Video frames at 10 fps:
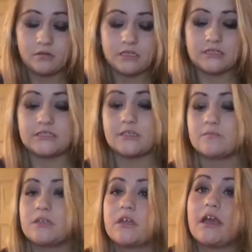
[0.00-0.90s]
This is
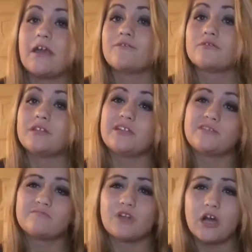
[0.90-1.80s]
something I haven't really
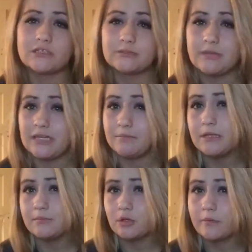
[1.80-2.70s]
talked to many
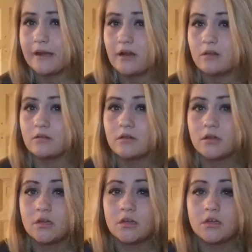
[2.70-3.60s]
people about
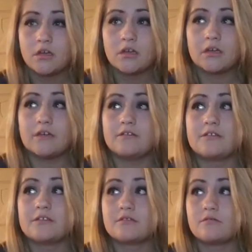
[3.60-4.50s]

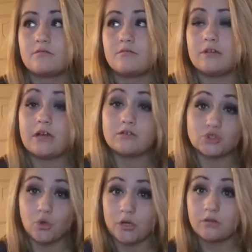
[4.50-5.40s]
because when I was
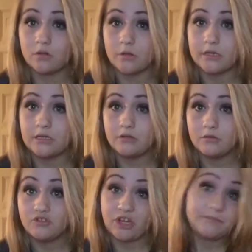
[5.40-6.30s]
going through it,
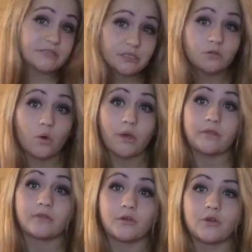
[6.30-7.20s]
which I'm still going
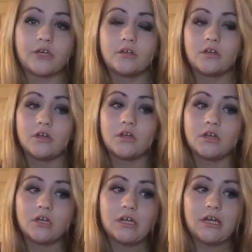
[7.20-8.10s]
through it,
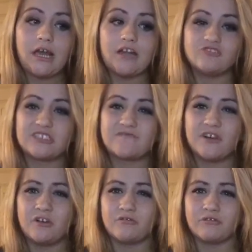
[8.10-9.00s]
I just
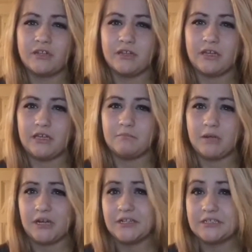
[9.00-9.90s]
felt really
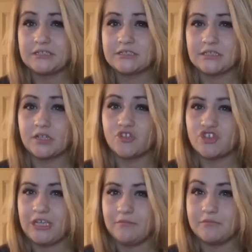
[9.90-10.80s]
embarrassed and
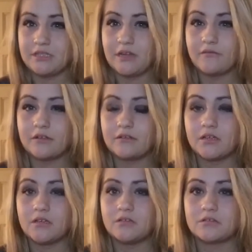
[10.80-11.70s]
ashamed and
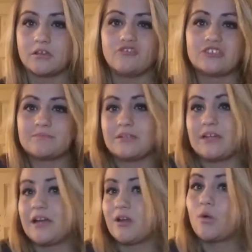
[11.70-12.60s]
everything, so I just been
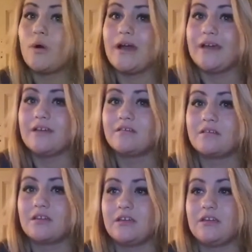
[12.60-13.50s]
kind of quiet,
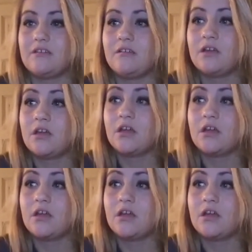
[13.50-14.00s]
and